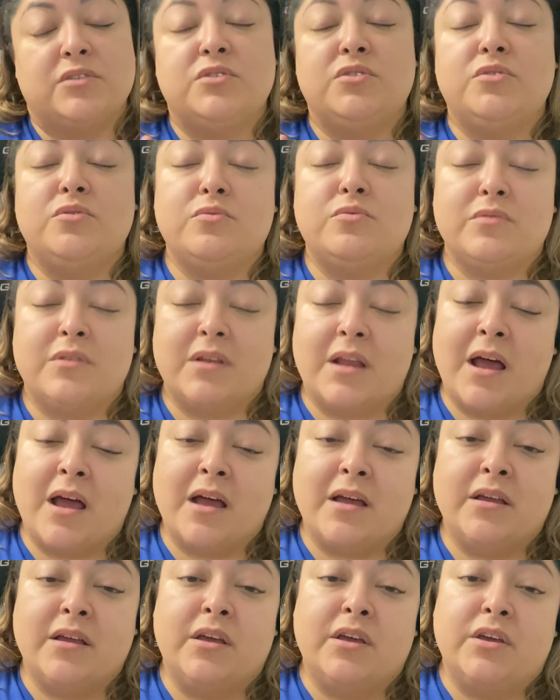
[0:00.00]
Do
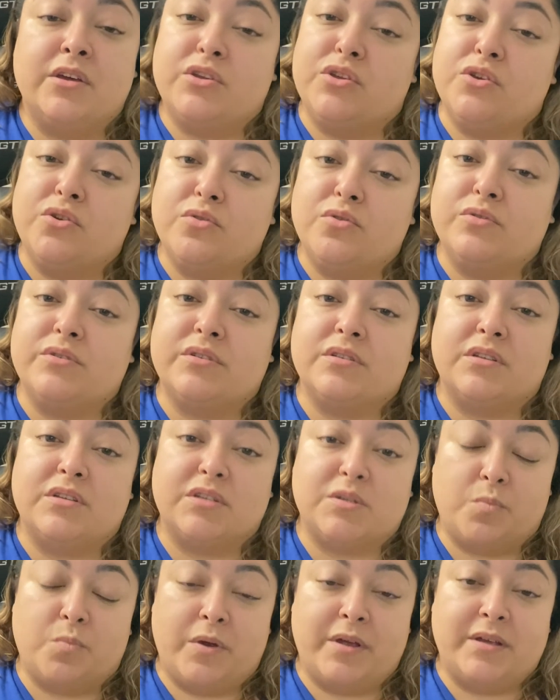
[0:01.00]
not use the
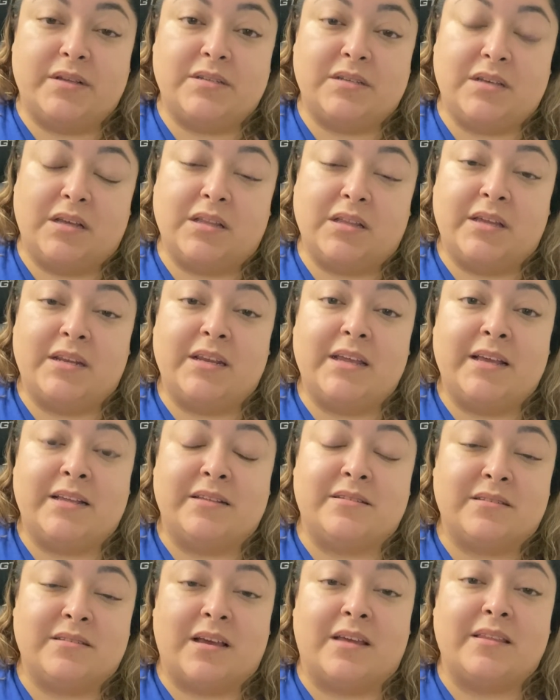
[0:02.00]
spray sealant
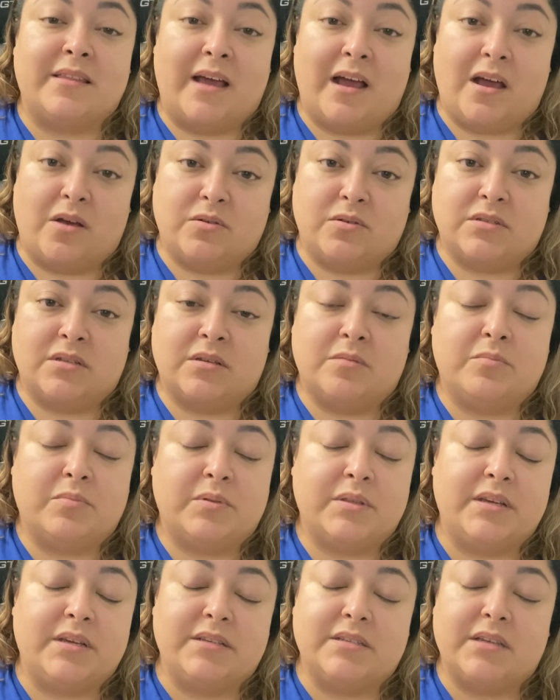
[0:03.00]
inside the house.
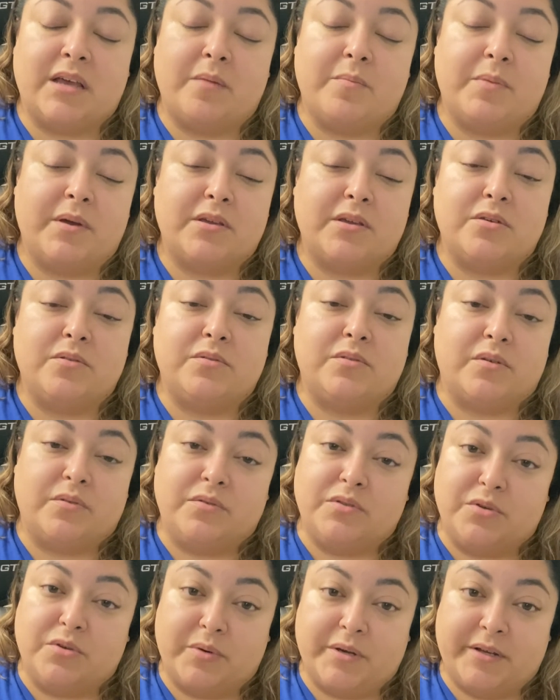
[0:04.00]
Please, I beg you,
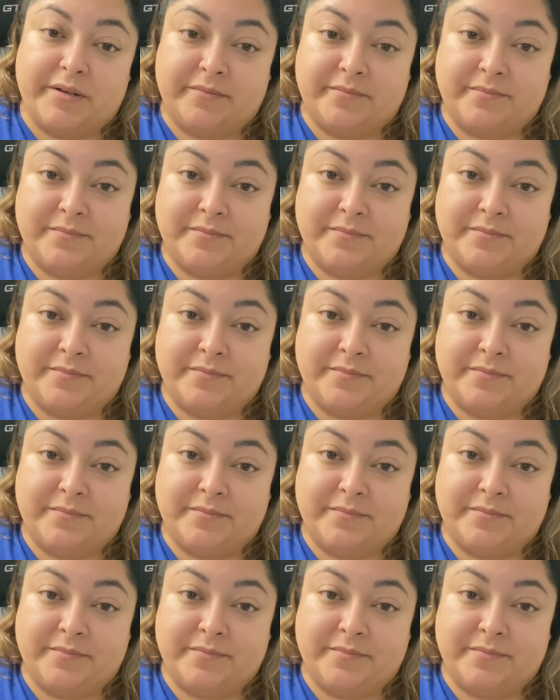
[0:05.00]
don't do it.